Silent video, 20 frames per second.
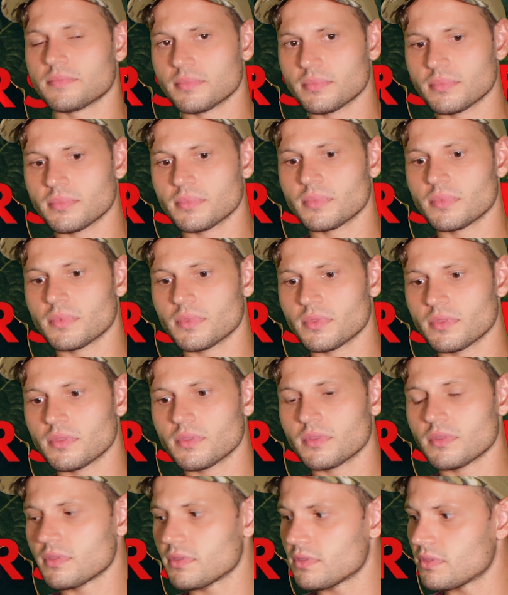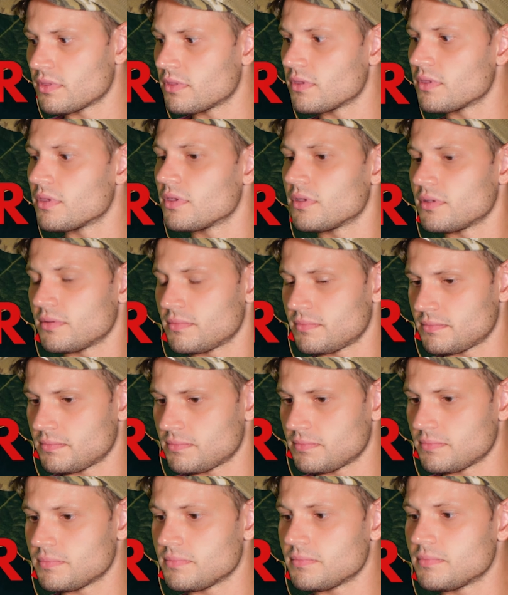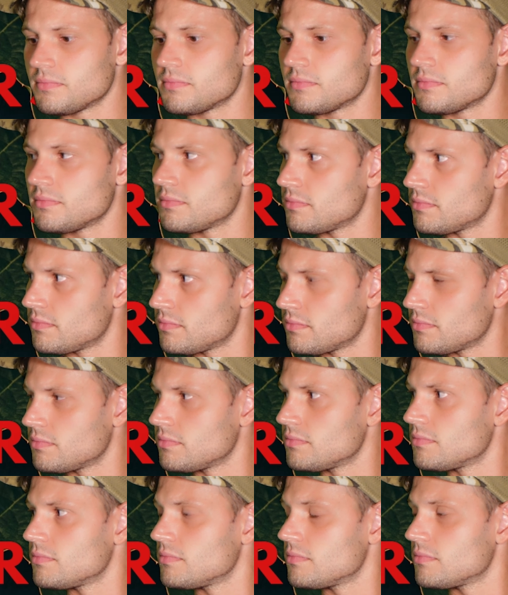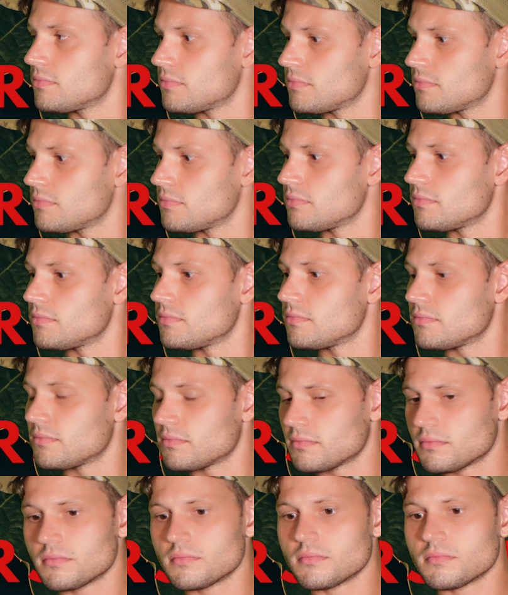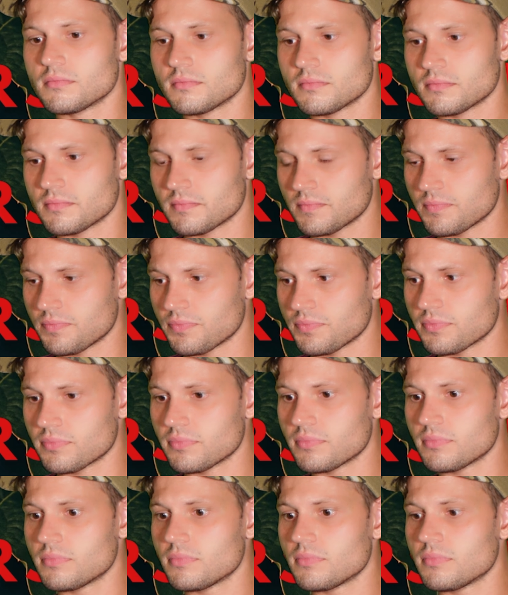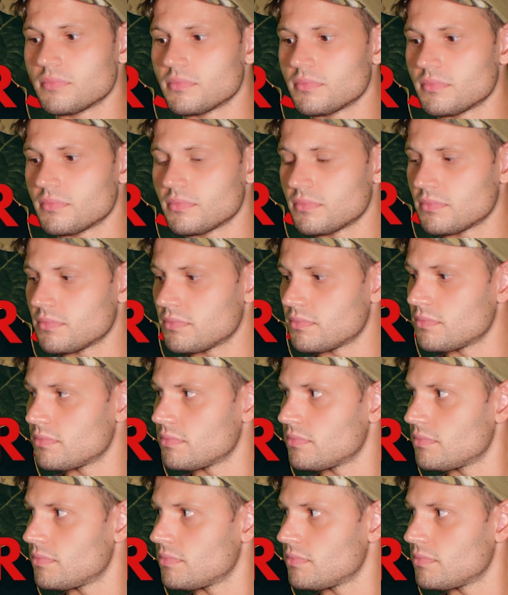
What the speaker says: No words are spoken by the person on screen.